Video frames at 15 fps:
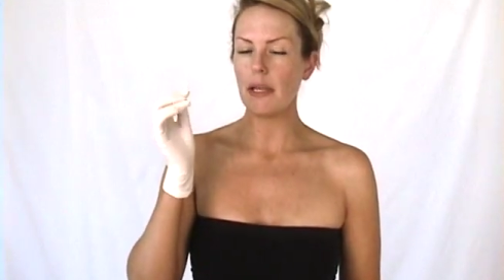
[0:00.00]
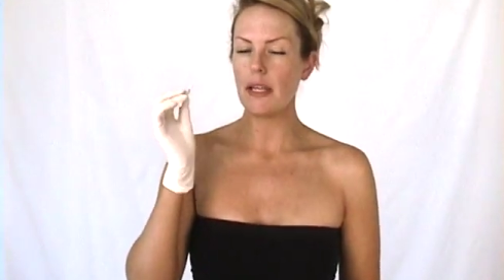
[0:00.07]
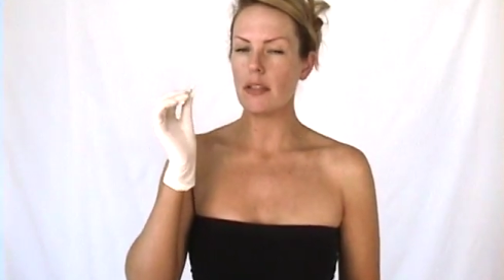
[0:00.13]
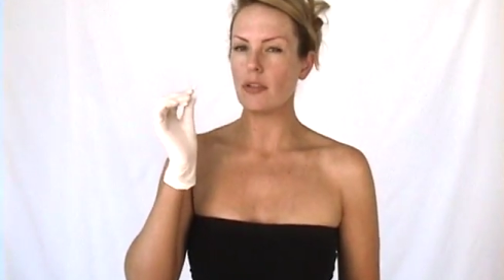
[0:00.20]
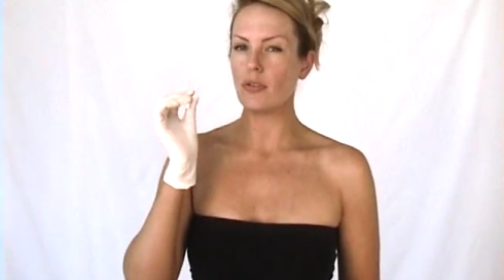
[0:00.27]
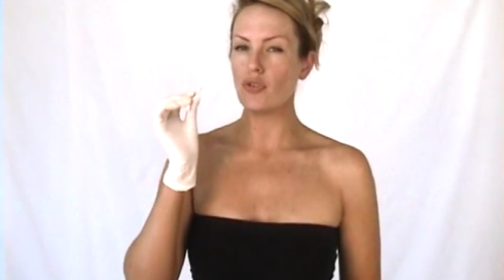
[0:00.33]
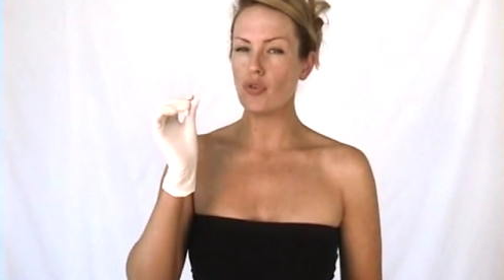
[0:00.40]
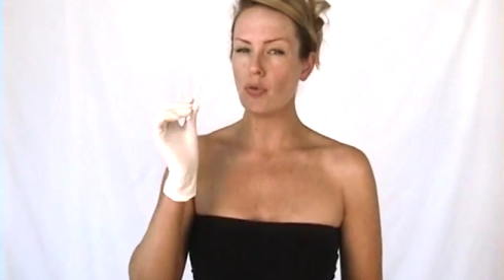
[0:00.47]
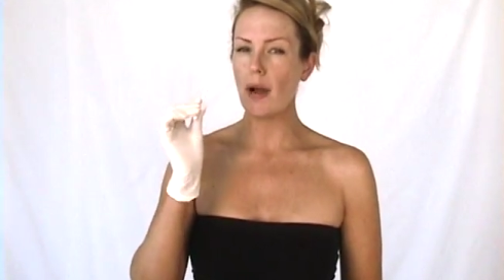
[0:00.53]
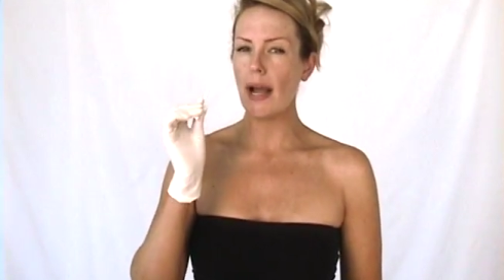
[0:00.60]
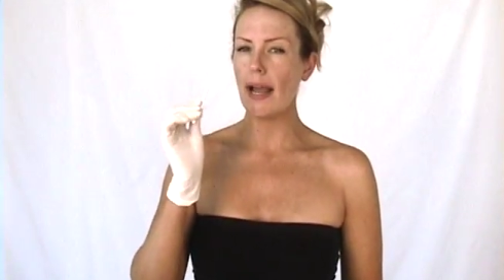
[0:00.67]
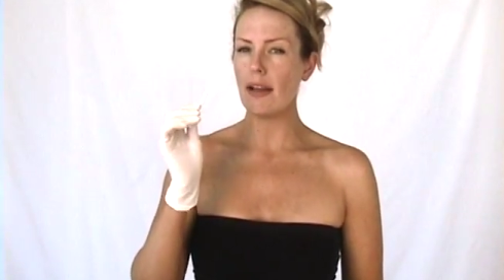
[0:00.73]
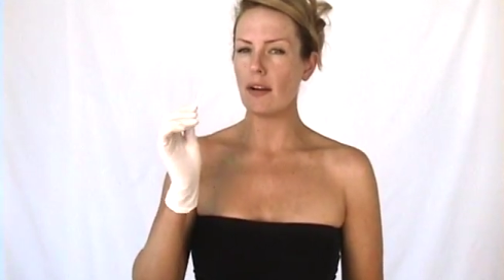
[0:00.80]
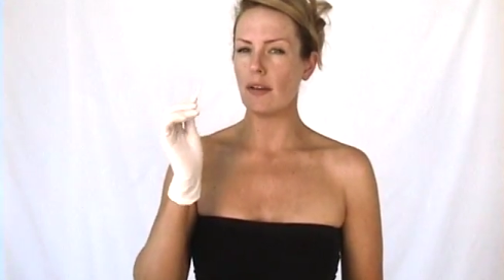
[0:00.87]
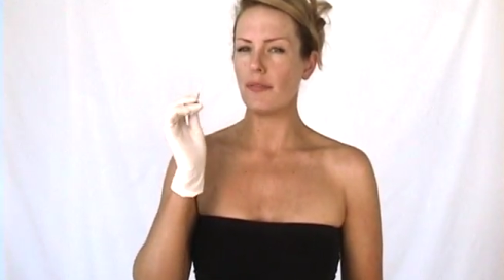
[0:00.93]
either
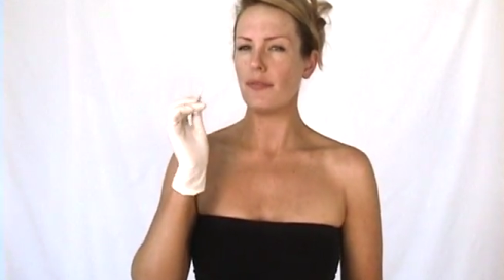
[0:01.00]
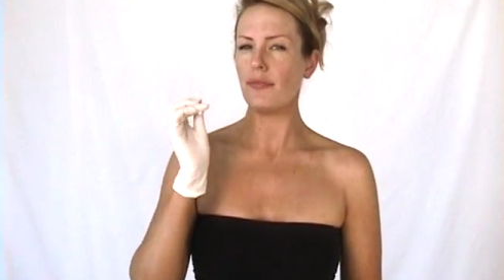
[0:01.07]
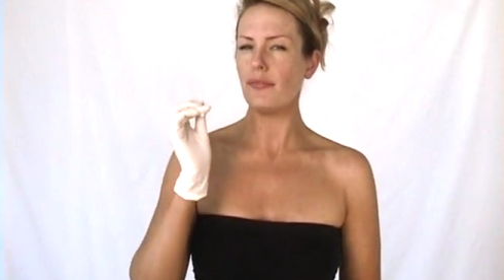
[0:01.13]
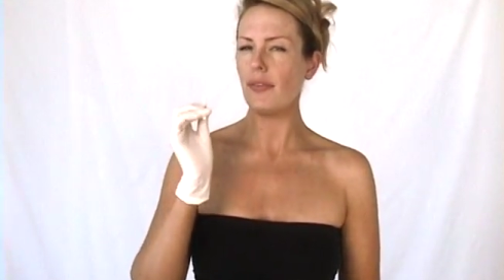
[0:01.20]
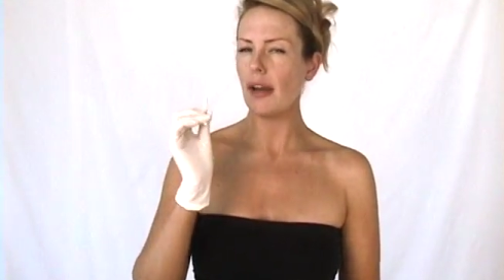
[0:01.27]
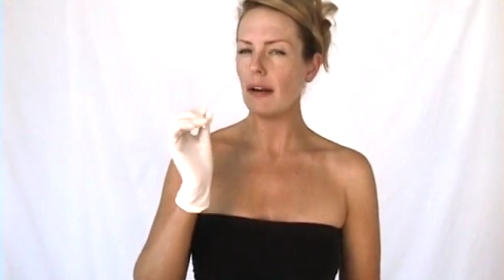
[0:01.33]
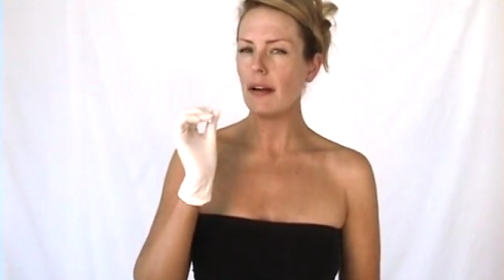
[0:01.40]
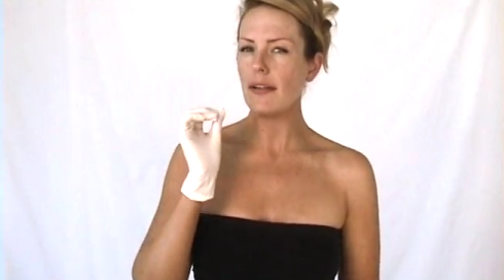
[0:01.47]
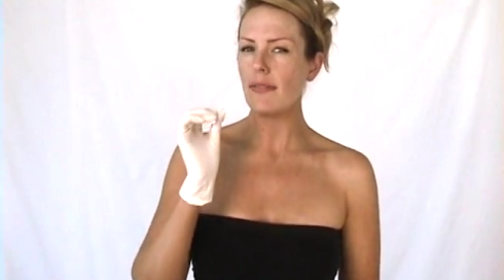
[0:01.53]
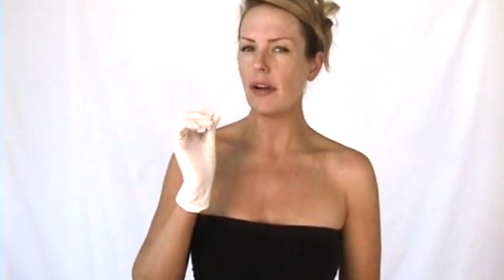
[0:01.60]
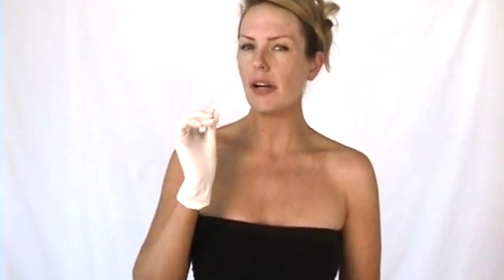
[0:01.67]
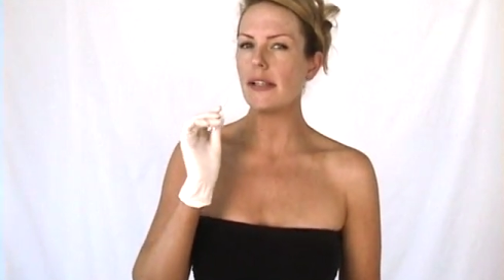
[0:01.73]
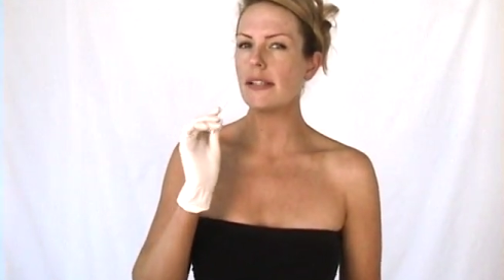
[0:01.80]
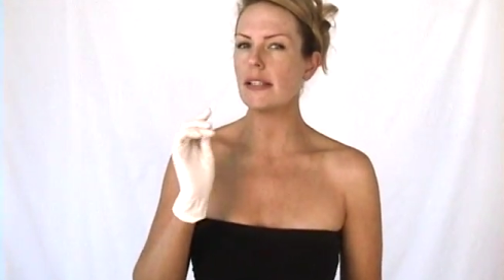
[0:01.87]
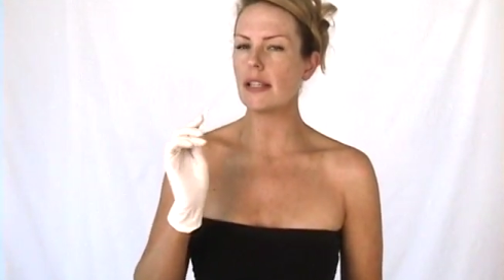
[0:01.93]
dry or very,
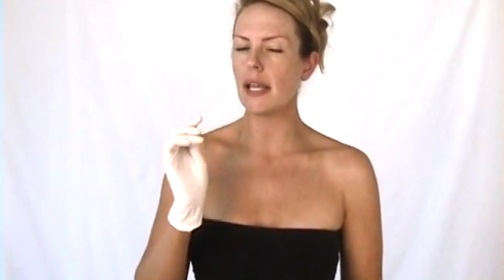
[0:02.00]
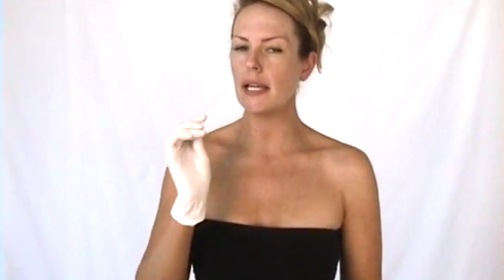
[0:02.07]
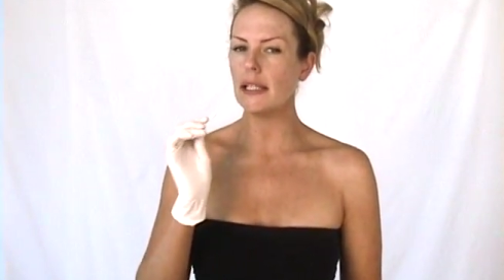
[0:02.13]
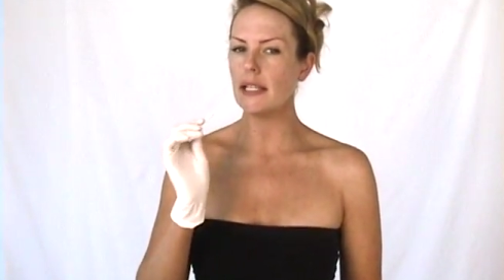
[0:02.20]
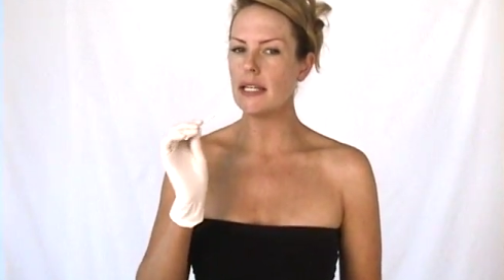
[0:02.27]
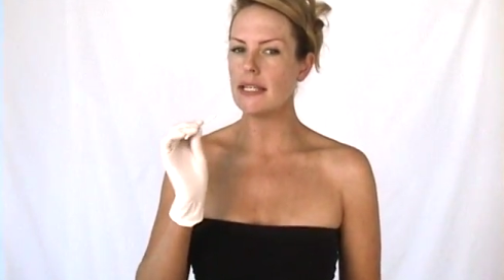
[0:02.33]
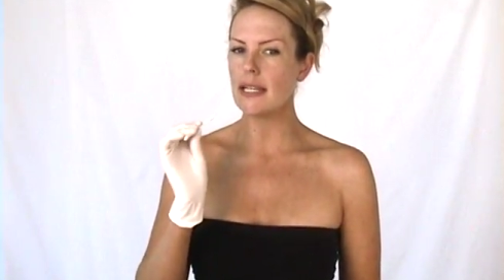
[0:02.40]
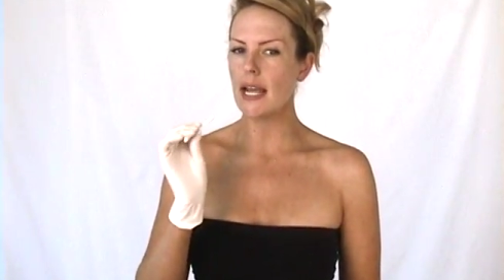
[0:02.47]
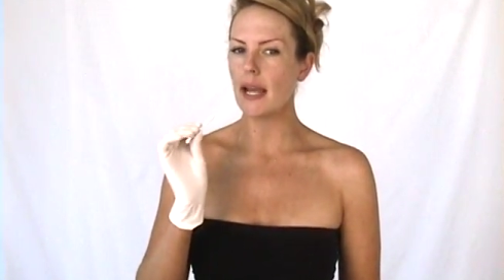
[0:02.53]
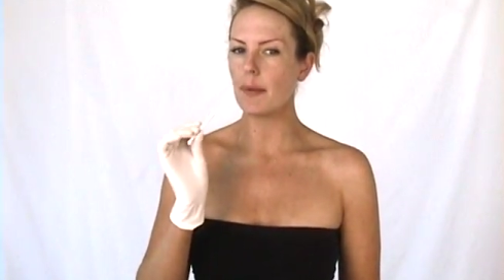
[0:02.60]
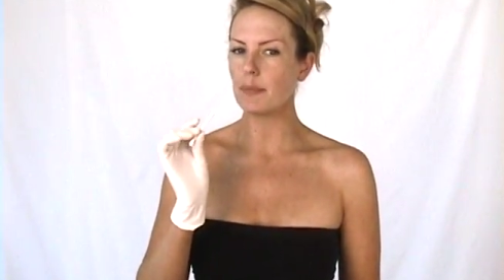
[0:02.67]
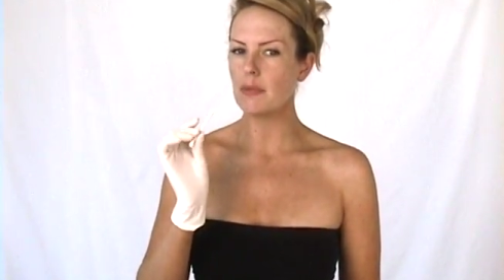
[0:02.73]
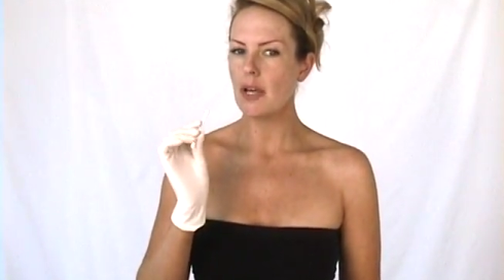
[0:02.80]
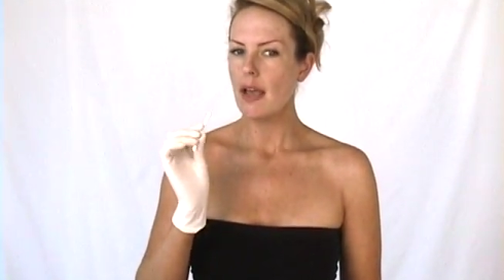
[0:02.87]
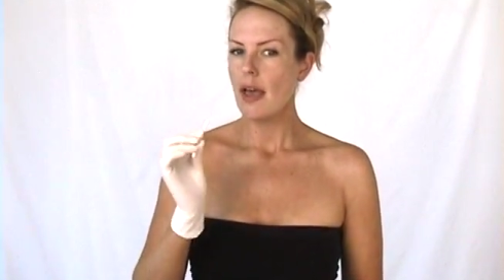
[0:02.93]
very slightly
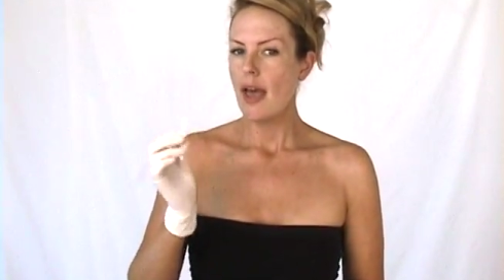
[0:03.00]
damped,